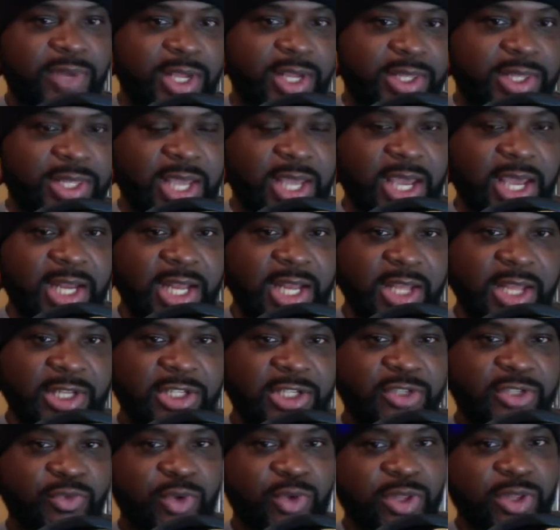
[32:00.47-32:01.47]
like that. And I
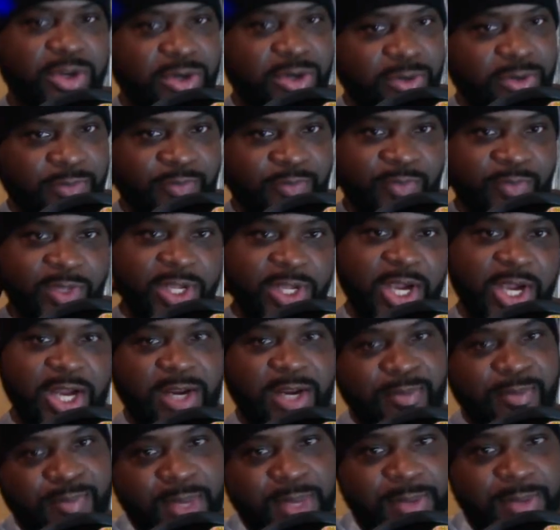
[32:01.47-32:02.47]
just rather
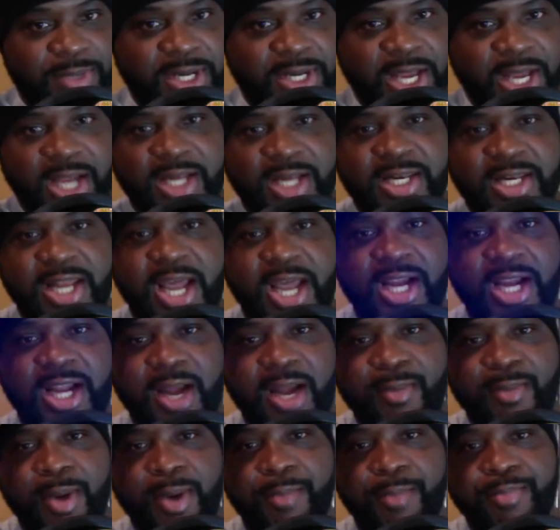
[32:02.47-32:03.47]
kind of maybe not knock
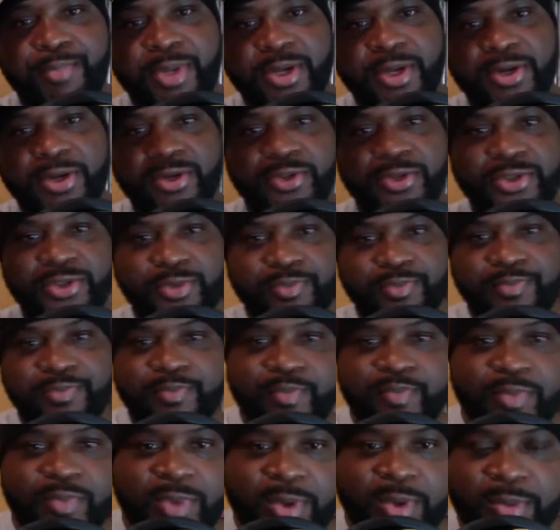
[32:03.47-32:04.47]
out my bills.
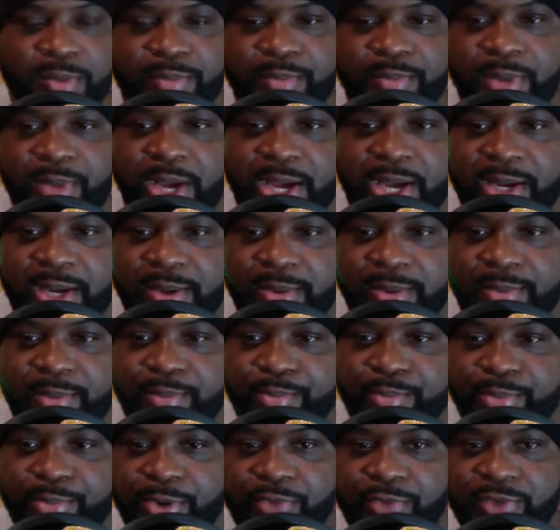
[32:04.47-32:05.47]
My
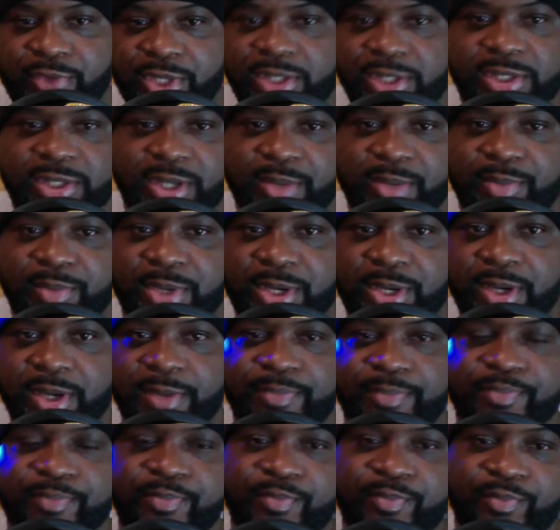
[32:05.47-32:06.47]
birthday is coming
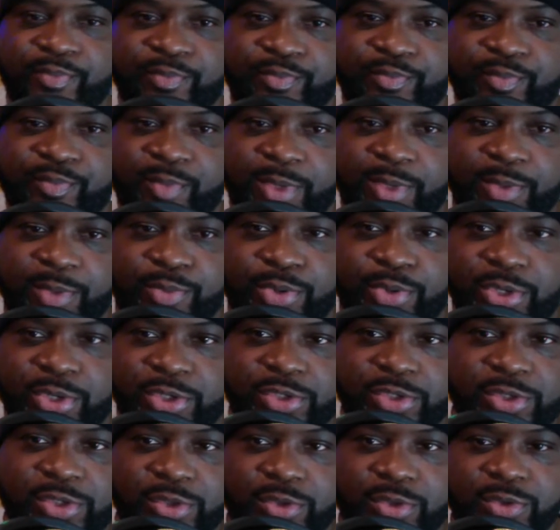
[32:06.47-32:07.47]
up pretty
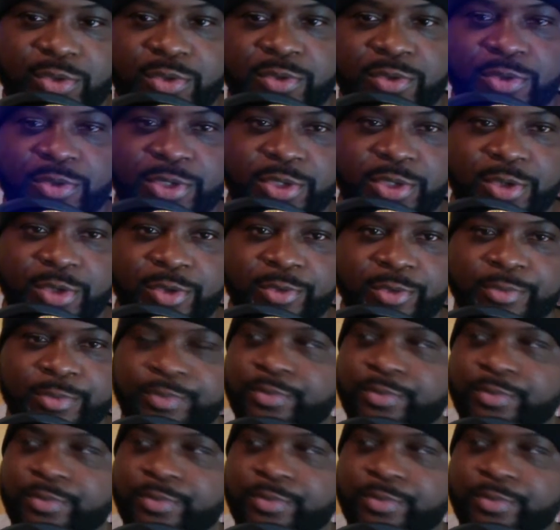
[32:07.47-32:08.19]
soon, so